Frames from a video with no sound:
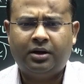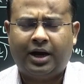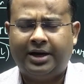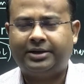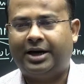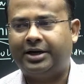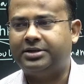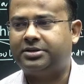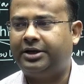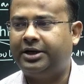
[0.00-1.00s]
and that
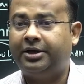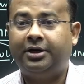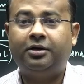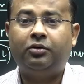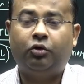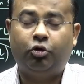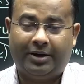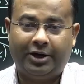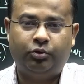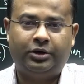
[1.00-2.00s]
is written in
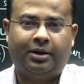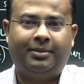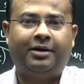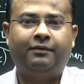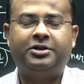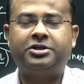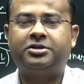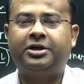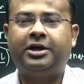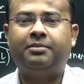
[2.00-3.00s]
Humayun Nama, which is
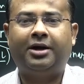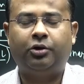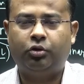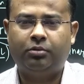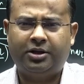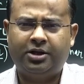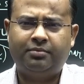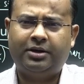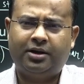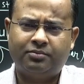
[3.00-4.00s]
written by Gulbadan
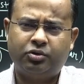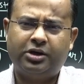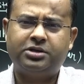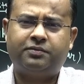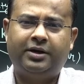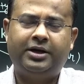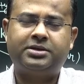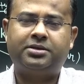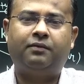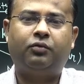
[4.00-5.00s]
Begum. So it is very
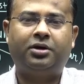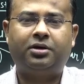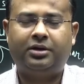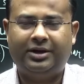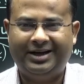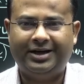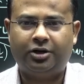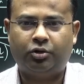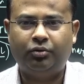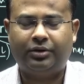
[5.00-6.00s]
somewhat near
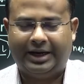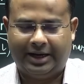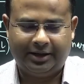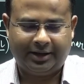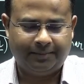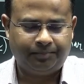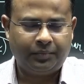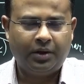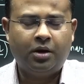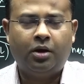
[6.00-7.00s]
to reality.
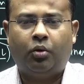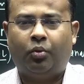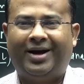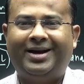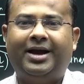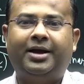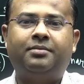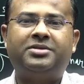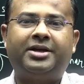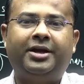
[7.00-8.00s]
Why I
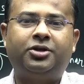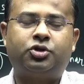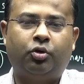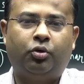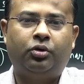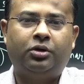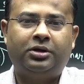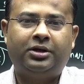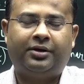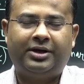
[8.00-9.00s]
am saying so?
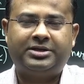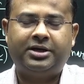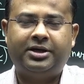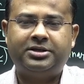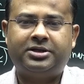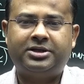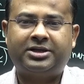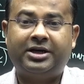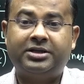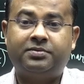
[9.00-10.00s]
The reason is this:
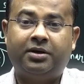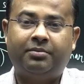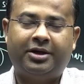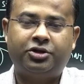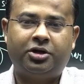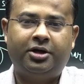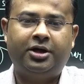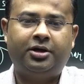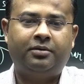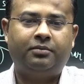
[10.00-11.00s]
it is being mentioned
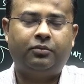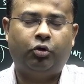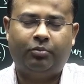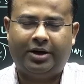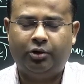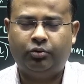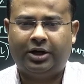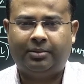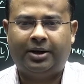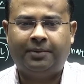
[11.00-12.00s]
in Humayun
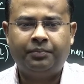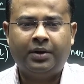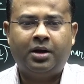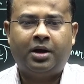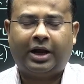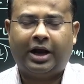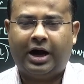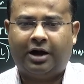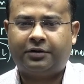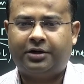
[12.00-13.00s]
Nama
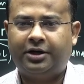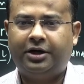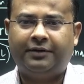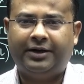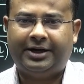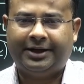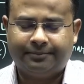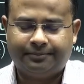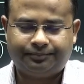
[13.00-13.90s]
after defeating